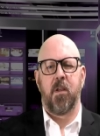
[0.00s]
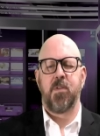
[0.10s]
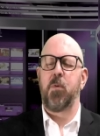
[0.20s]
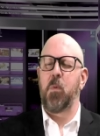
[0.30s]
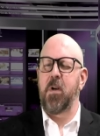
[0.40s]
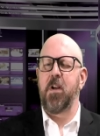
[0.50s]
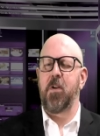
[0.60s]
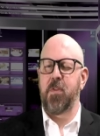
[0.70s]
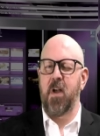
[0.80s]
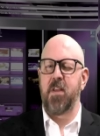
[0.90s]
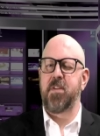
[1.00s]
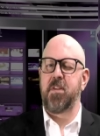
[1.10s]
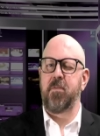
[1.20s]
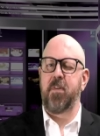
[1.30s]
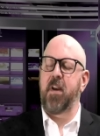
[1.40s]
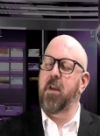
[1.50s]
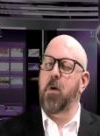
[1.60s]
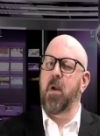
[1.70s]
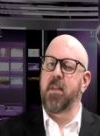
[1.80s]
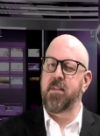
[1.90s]
So, what are your thoughts on the
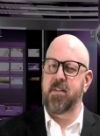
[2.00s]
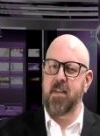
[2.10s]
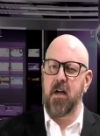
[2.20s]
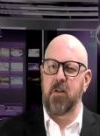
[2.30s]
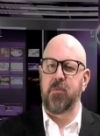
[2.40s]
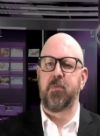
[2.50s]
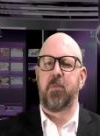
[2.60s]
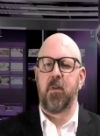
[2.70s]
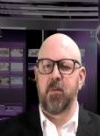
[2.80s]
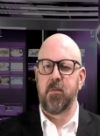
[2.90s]
video itself?